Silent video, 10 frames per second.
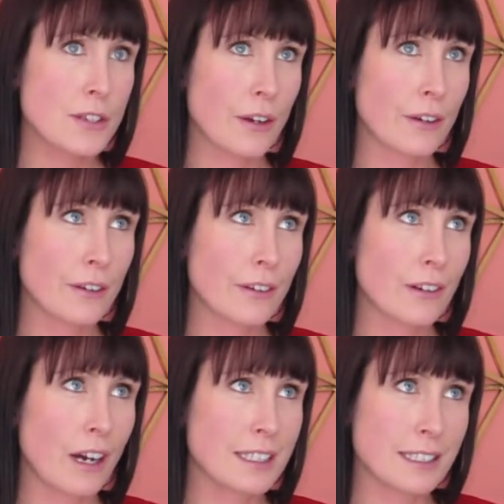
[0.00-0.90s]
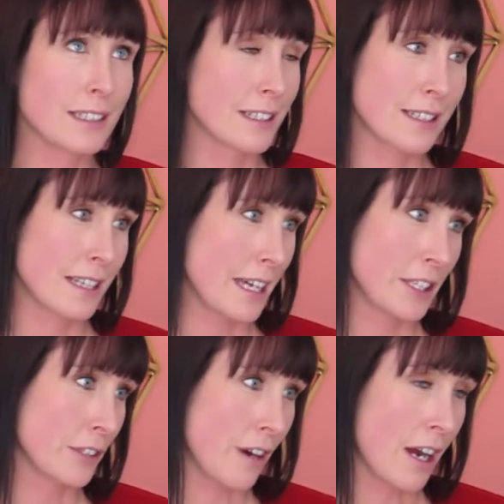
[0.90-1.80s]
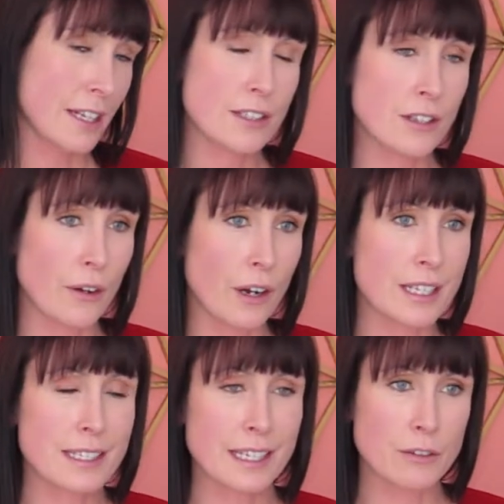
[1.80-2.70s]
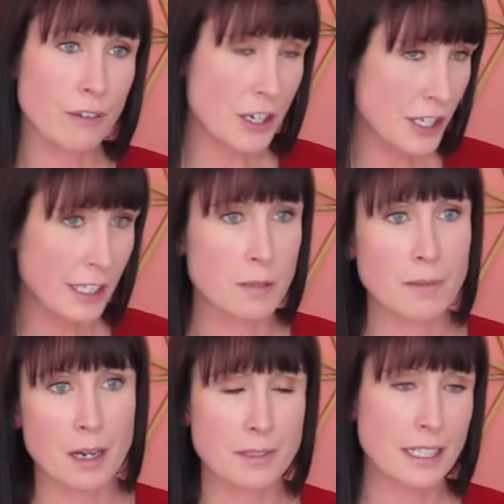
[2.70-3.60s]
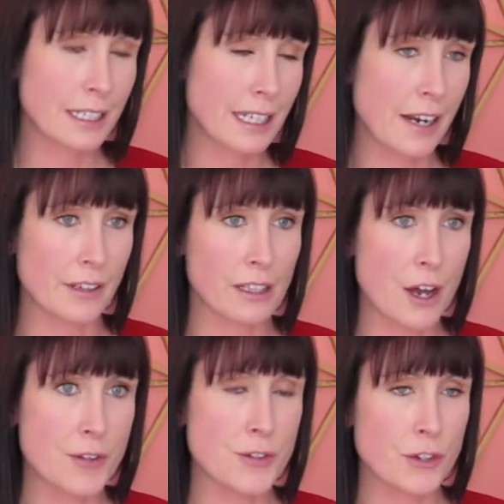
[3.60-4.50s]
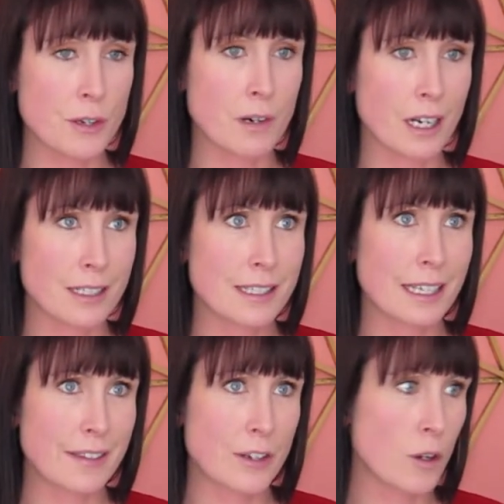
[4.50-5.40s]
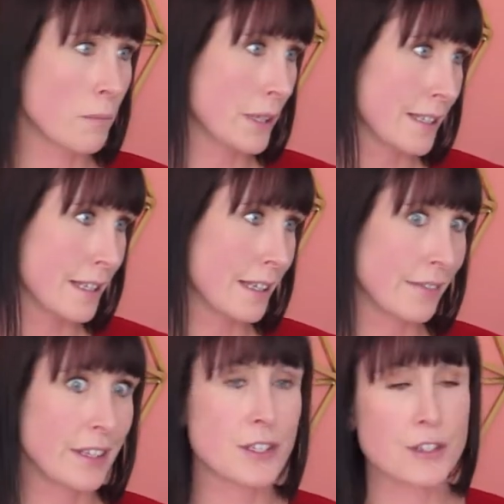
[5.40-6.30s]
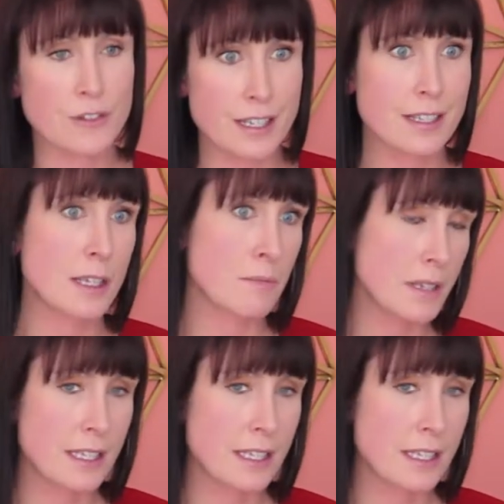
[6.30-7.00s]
So I didn't understand it, you're right. So I see the rushing of the mums in and out of the classroom. I'd see they're non-present, they're stressed, they're